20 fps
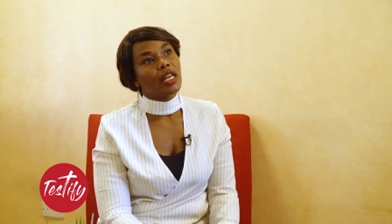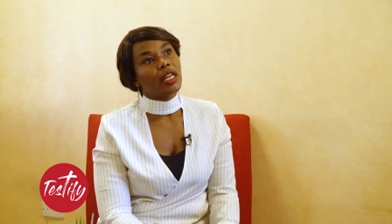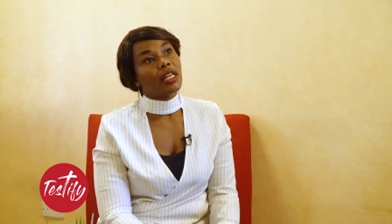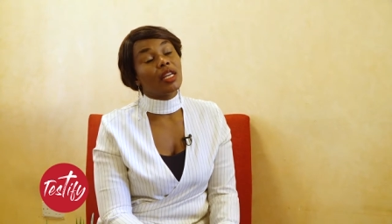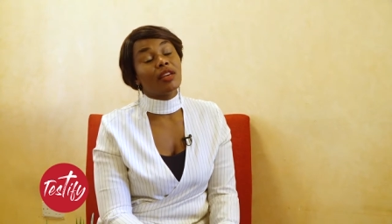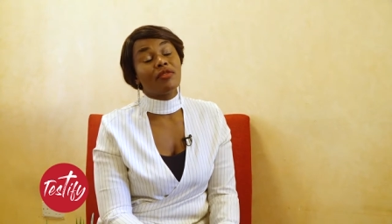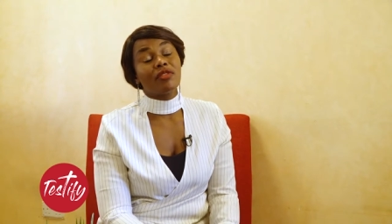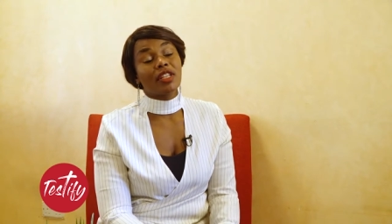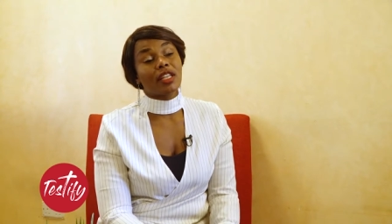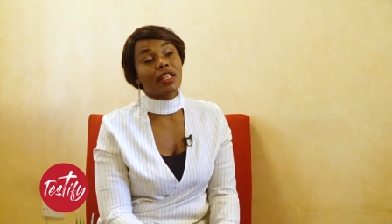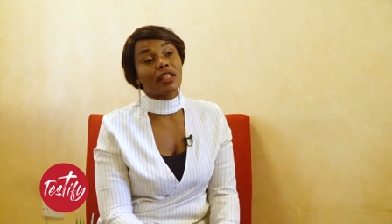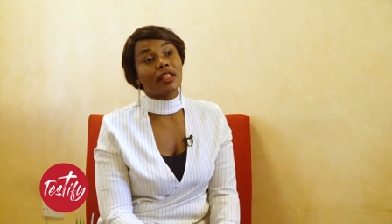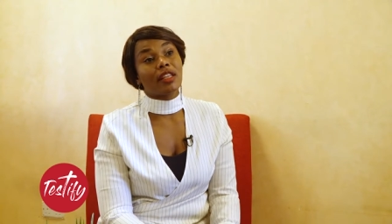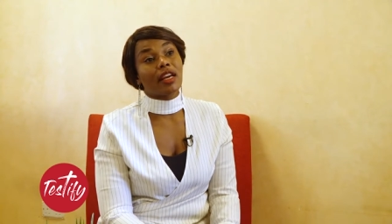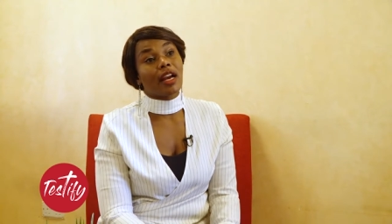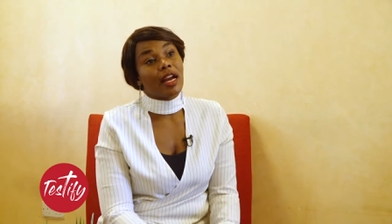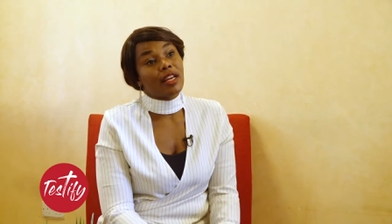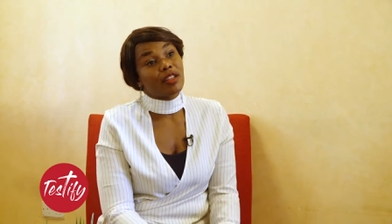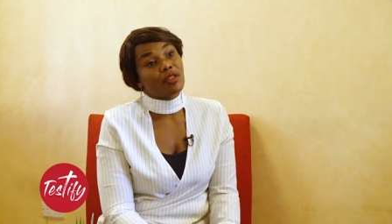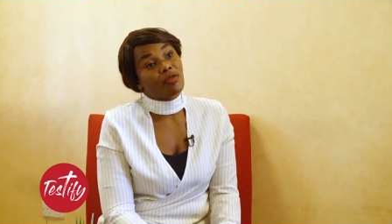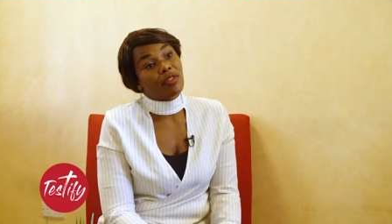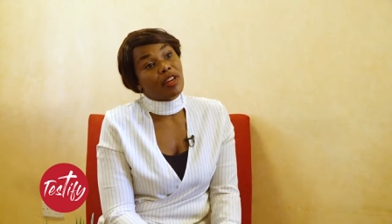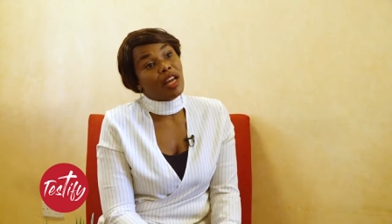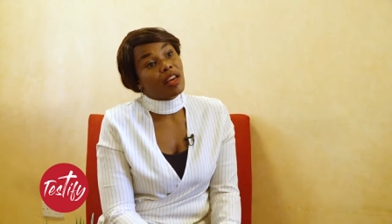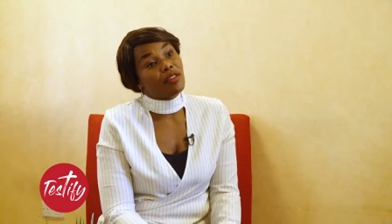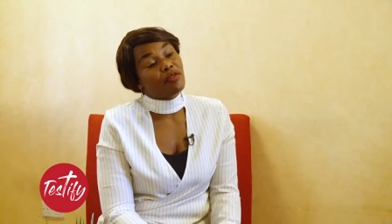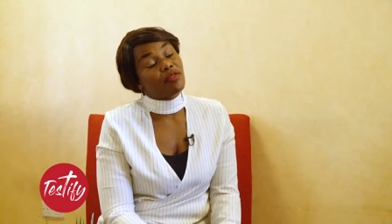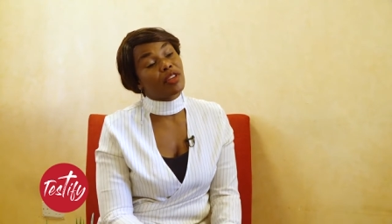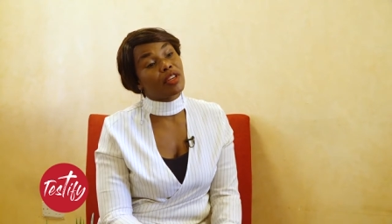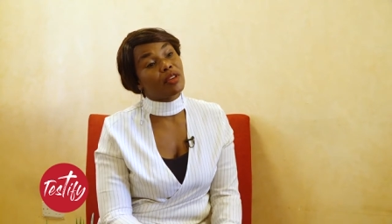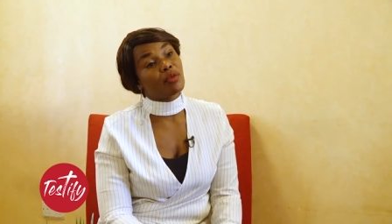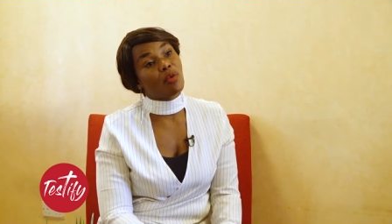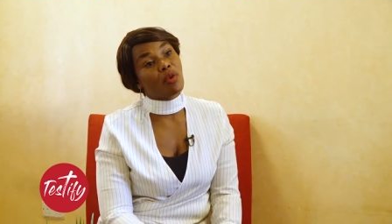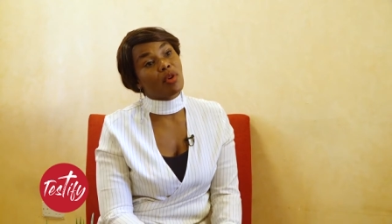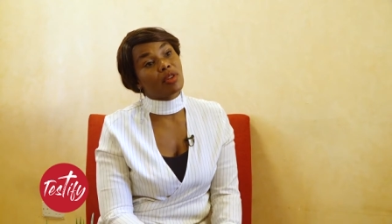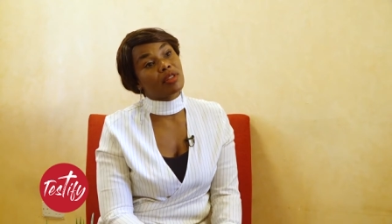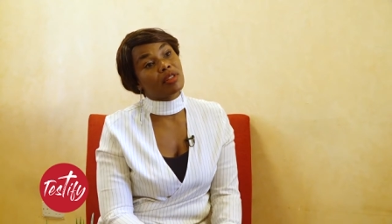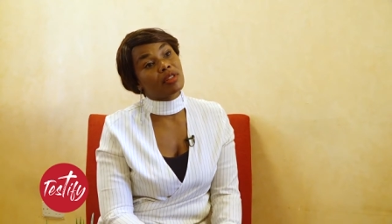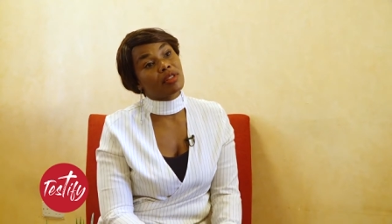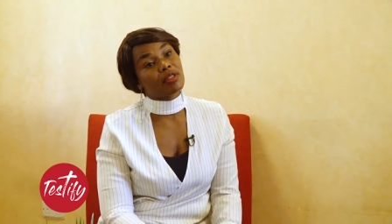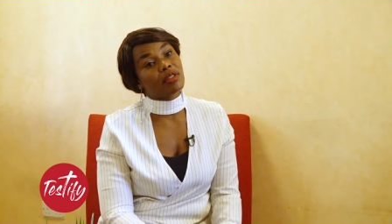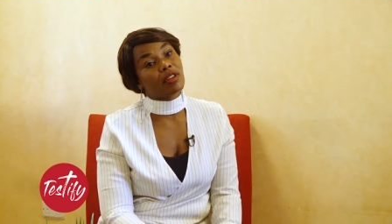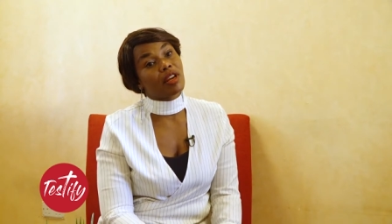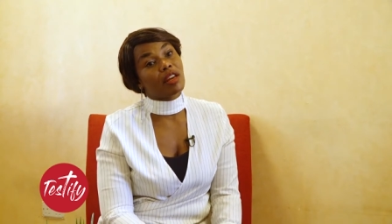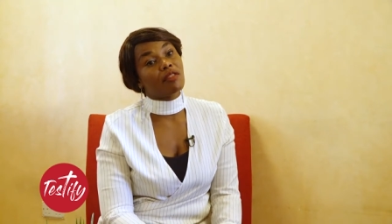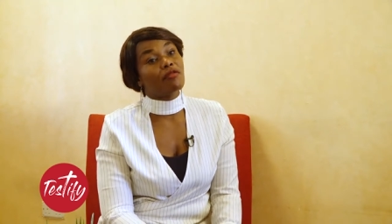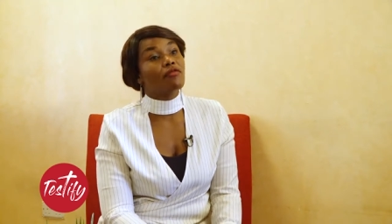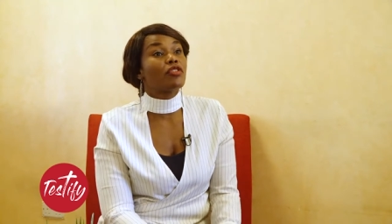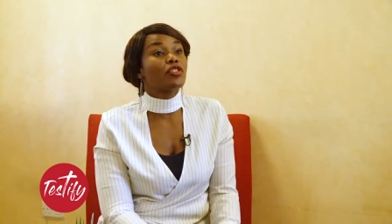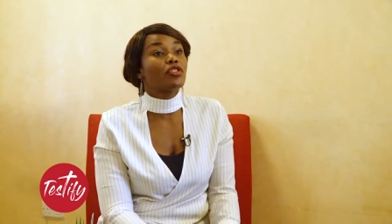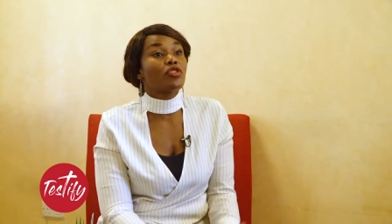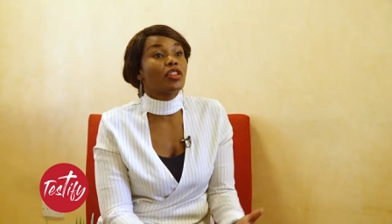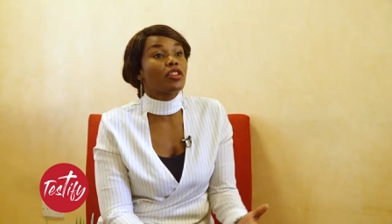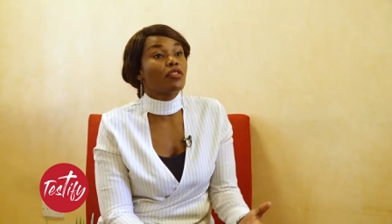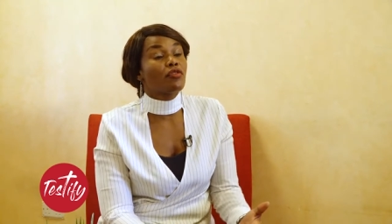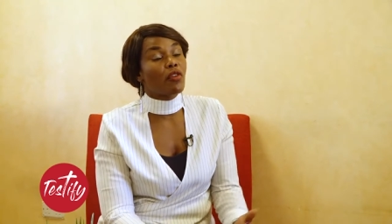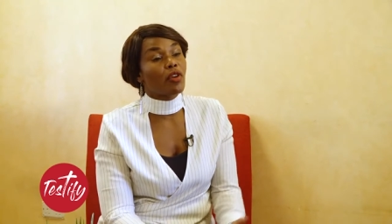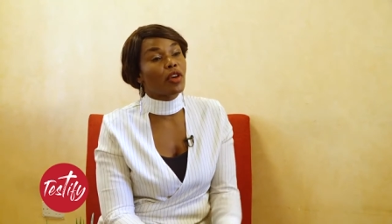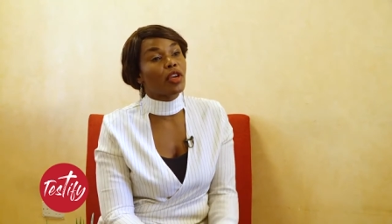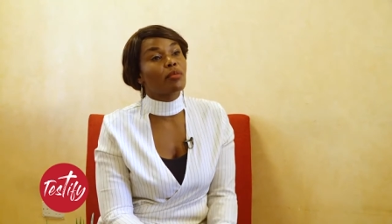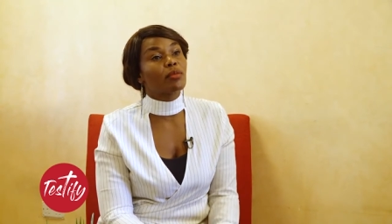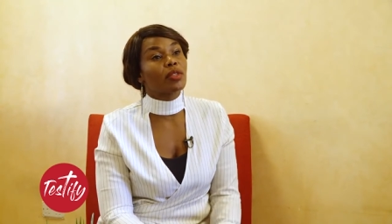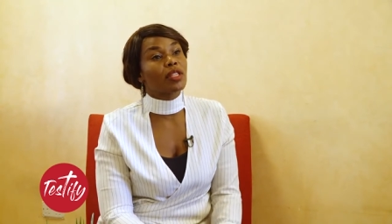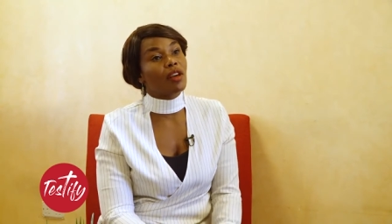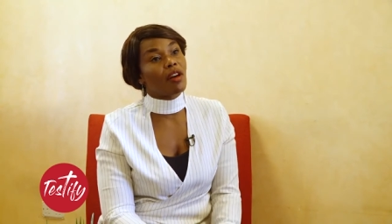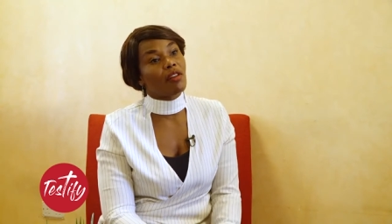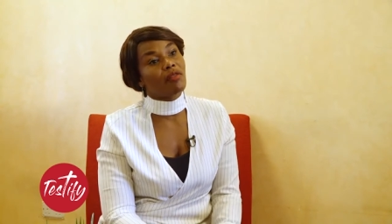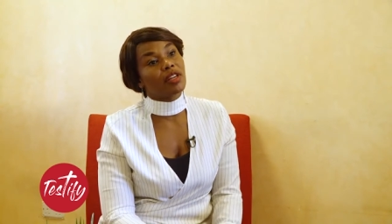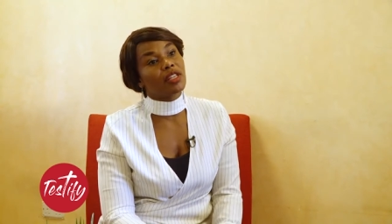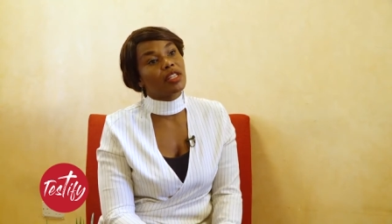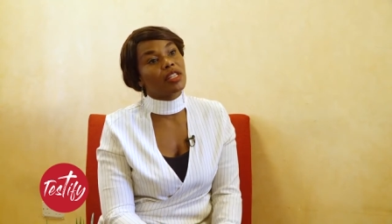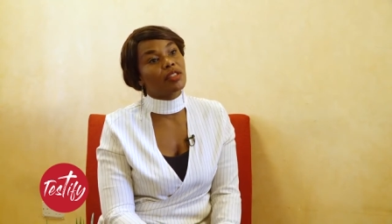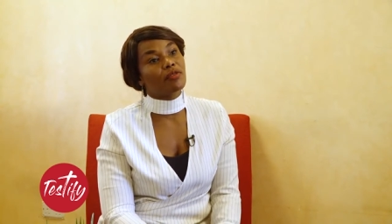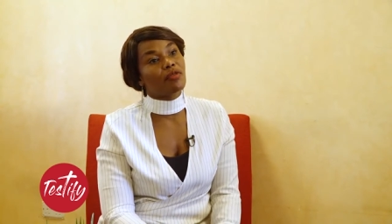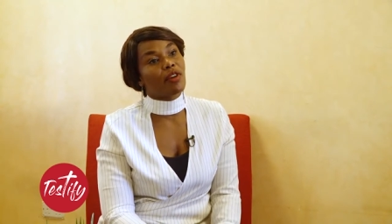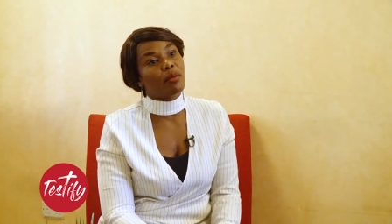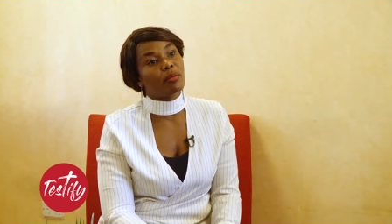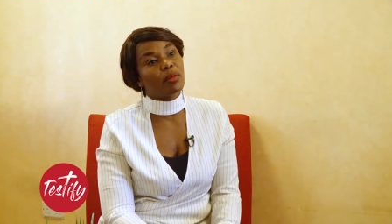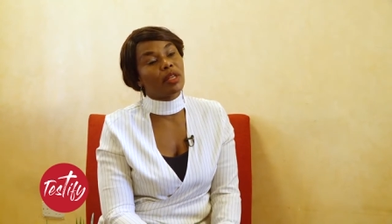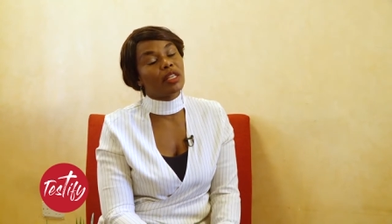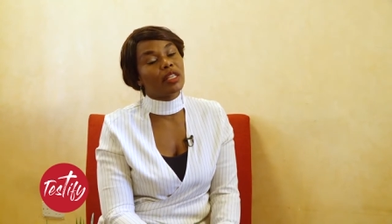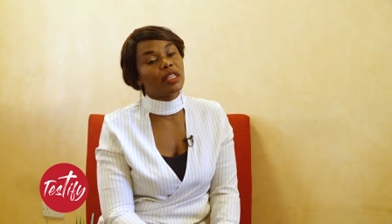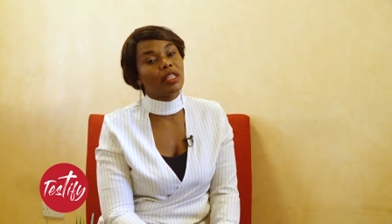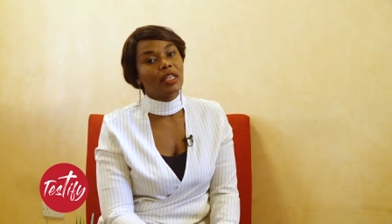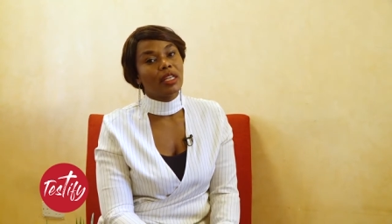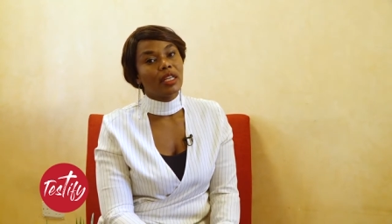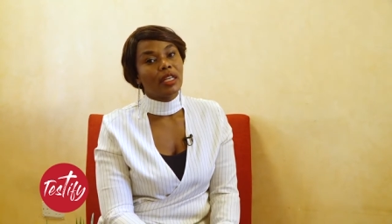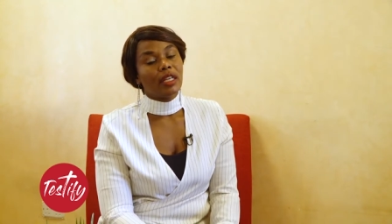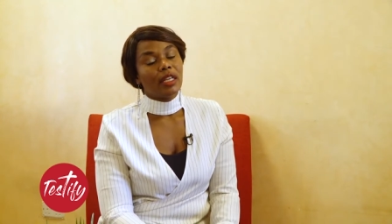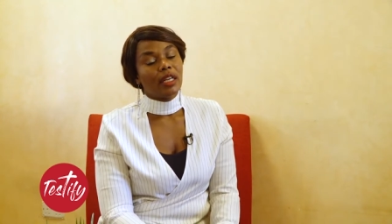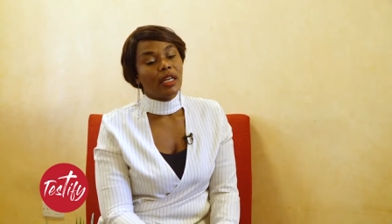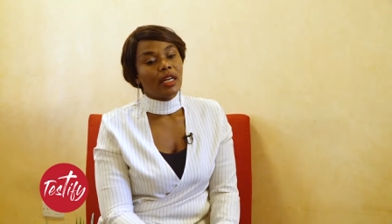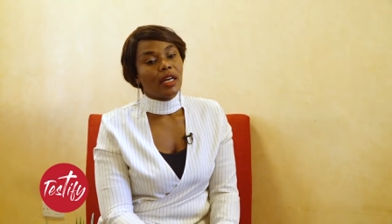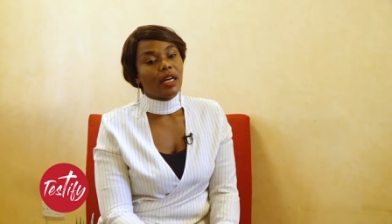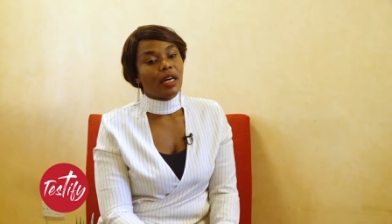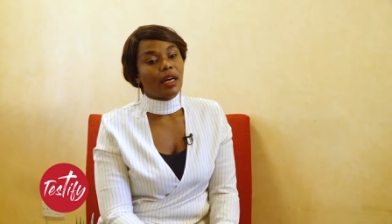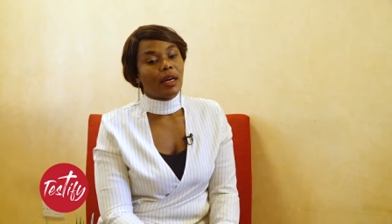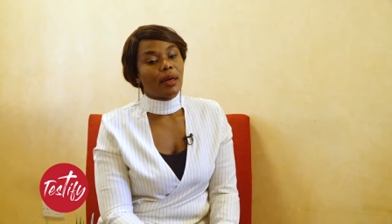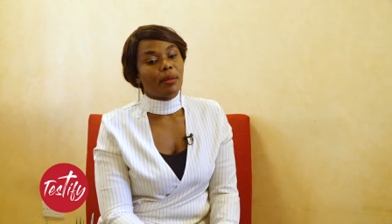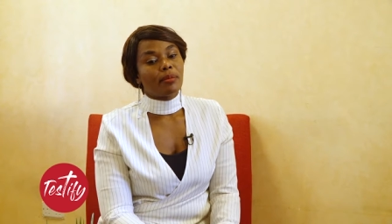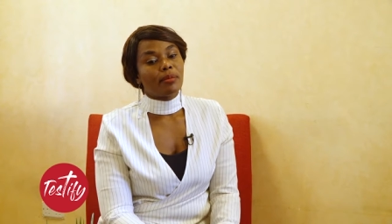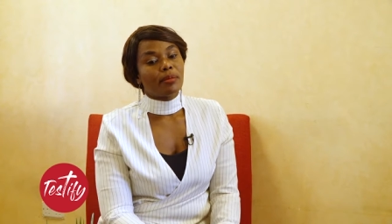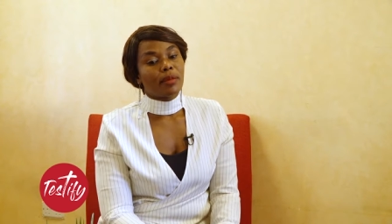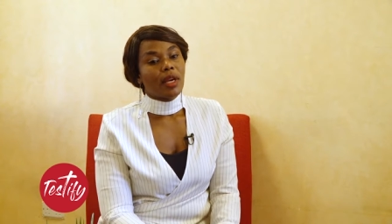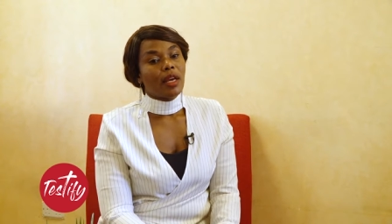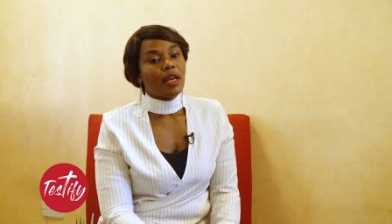lived the kind of life he was envisioning for himself and his family. In